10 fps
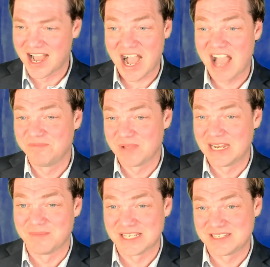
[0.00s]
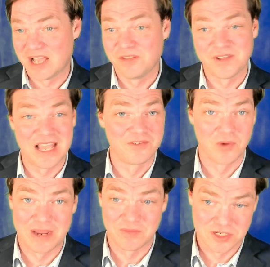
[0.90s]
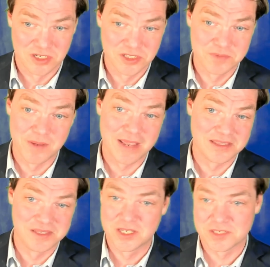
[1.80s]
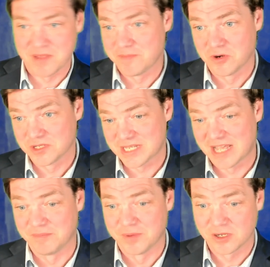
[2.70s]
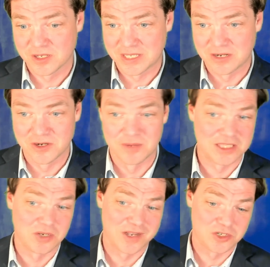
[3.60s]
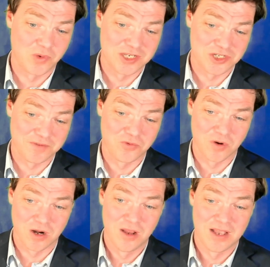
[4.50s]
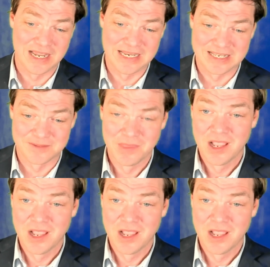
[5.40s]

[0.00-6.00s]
I've played it myself and I have great results, but mainly because my opponent's out of book and they don't know about the quick queen g4 idea.